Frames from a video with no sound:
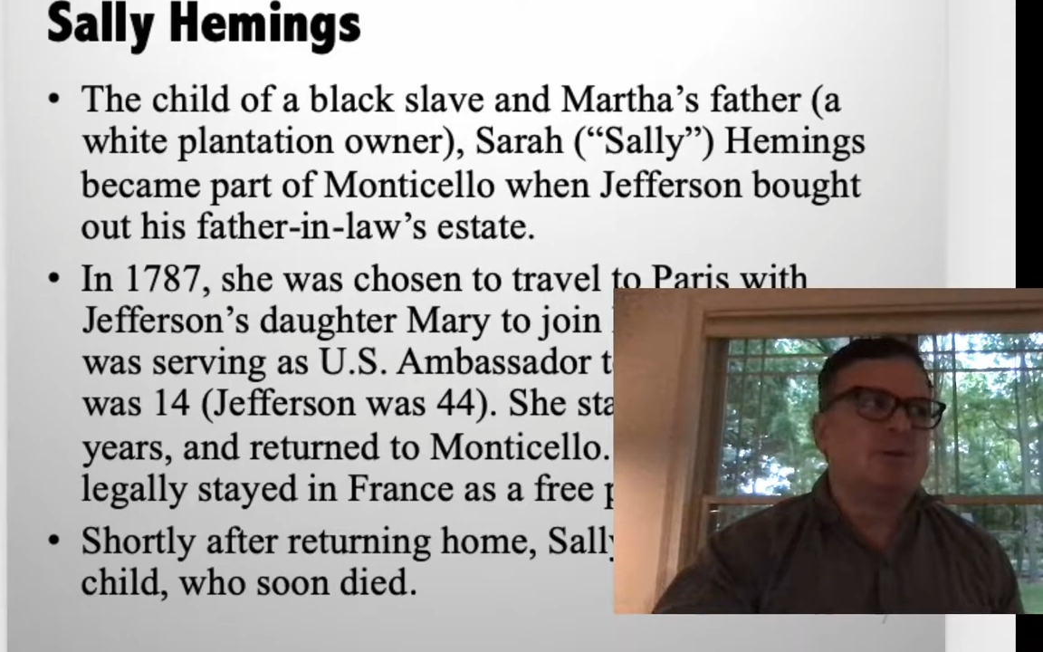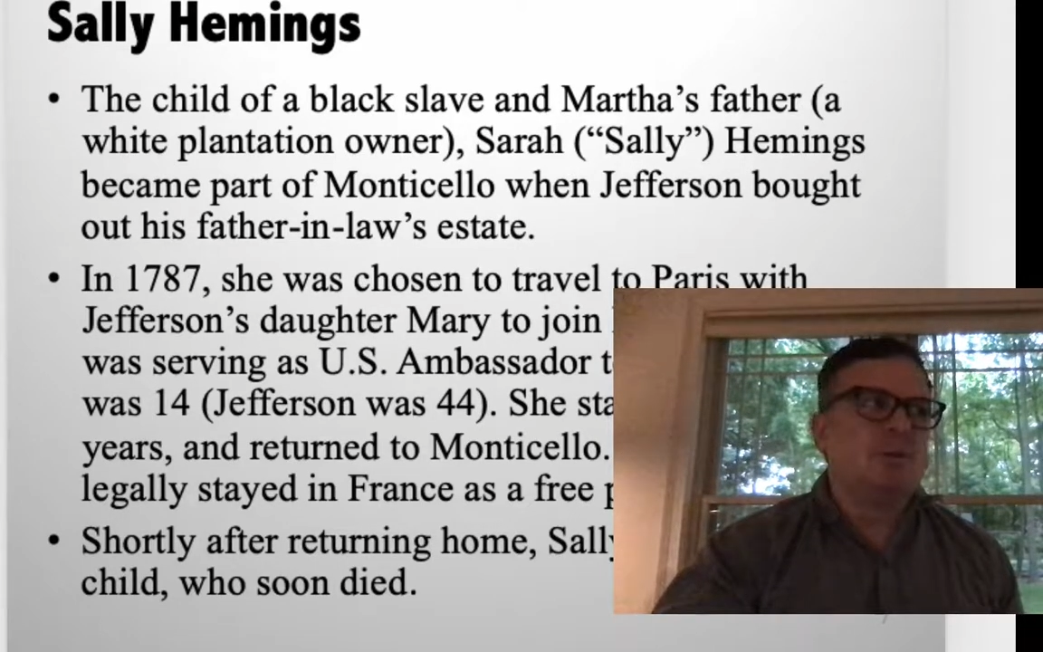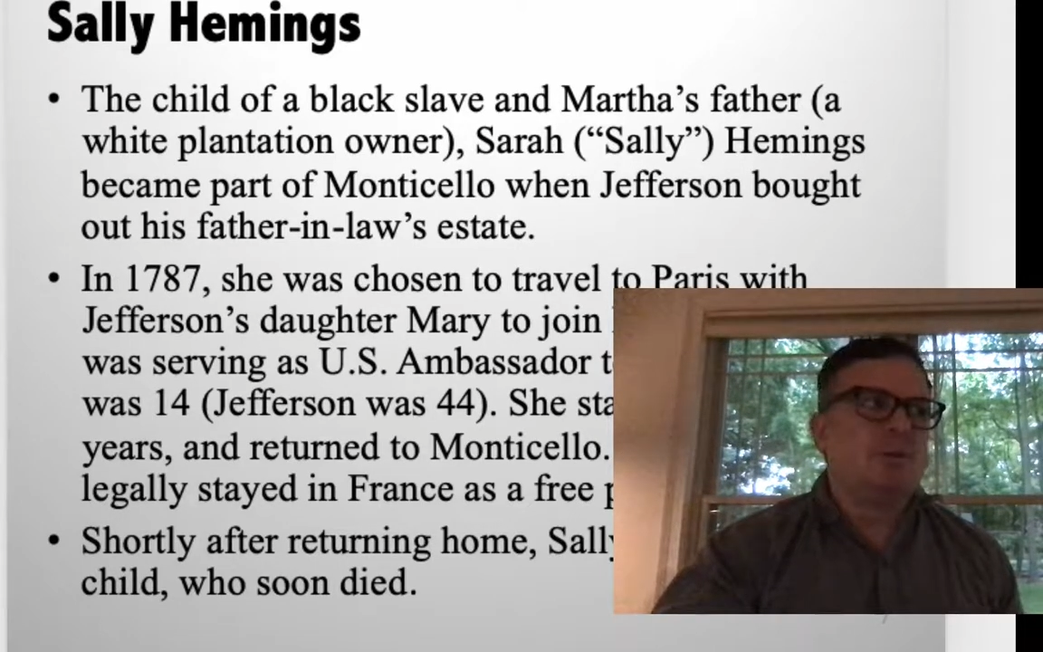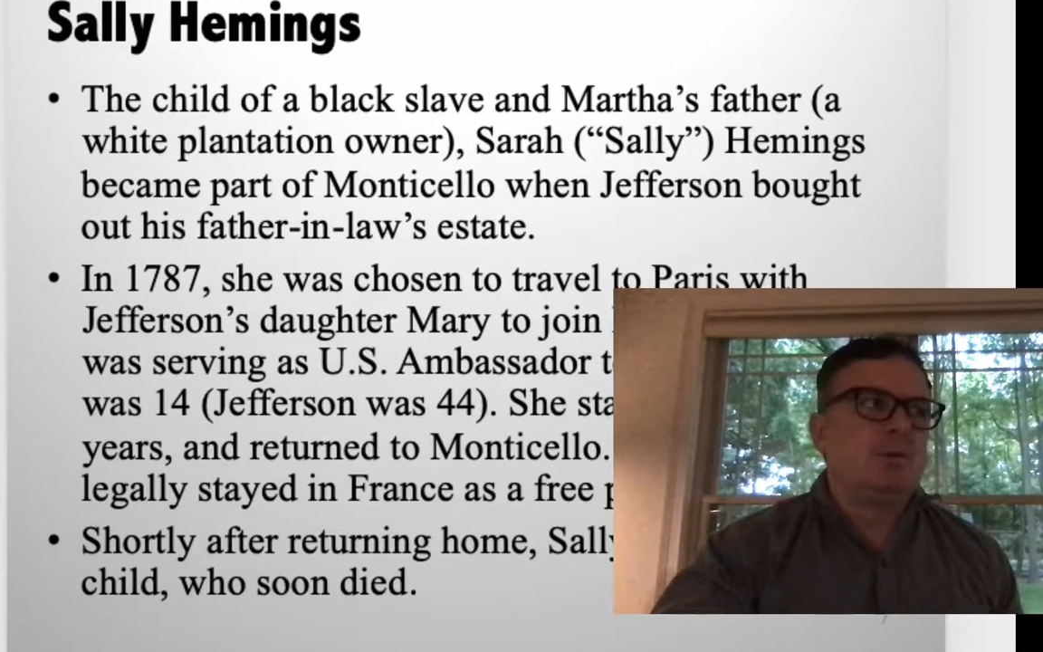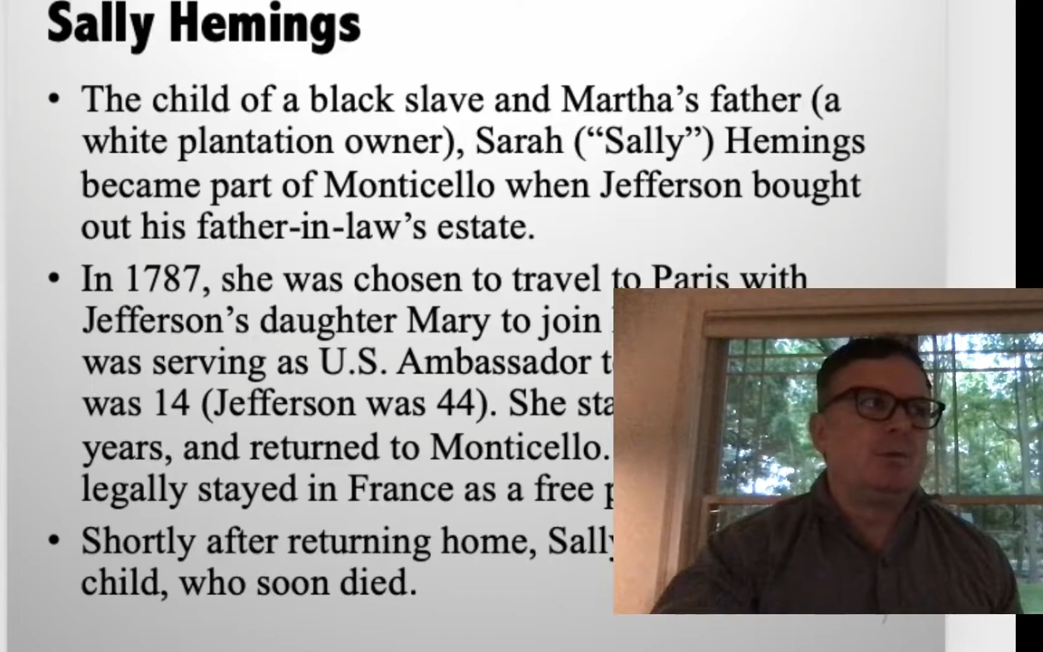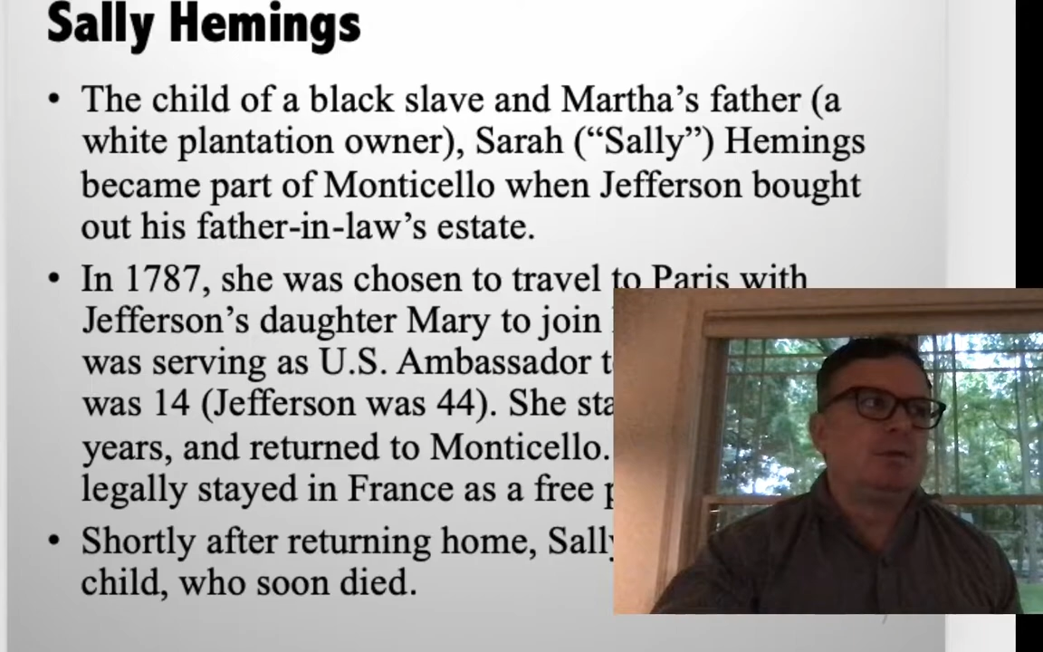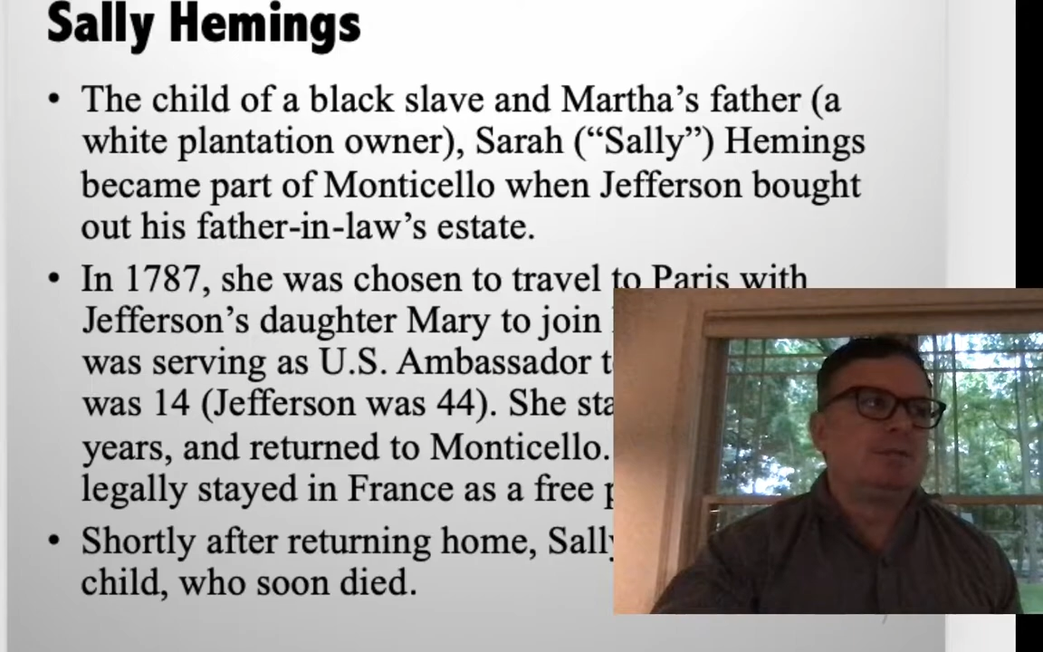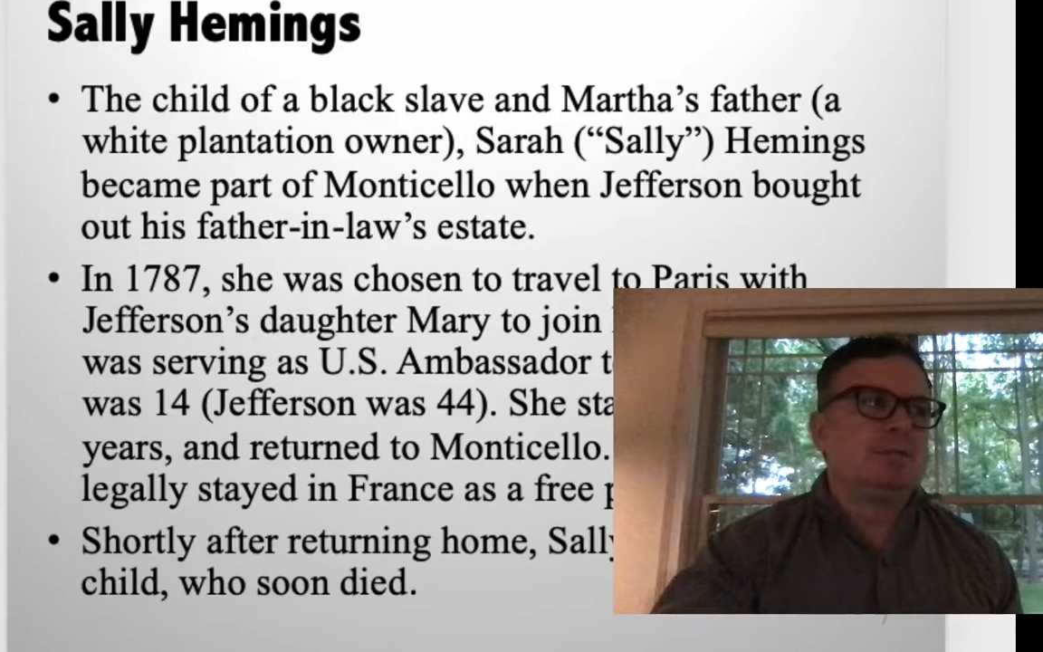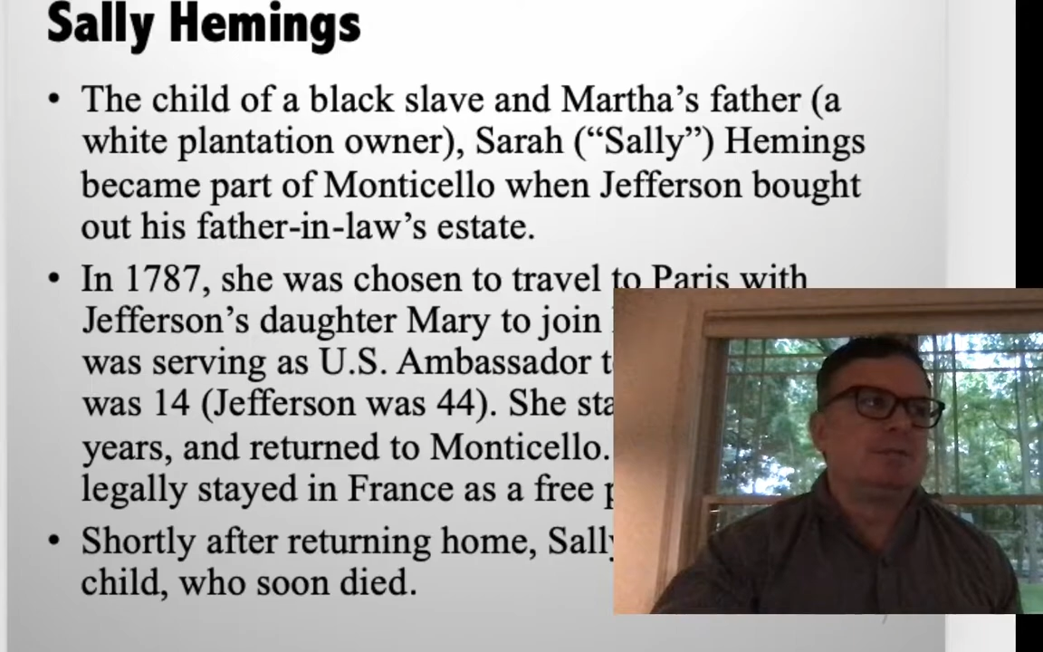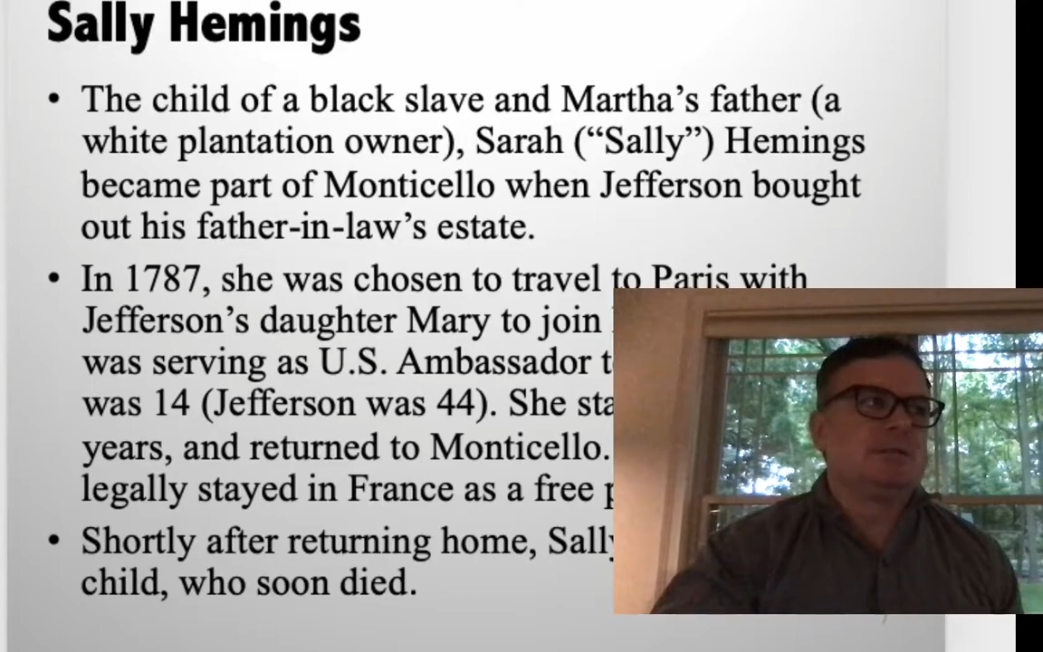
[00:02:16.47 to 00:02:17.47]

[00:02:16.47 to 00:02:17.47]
with the words because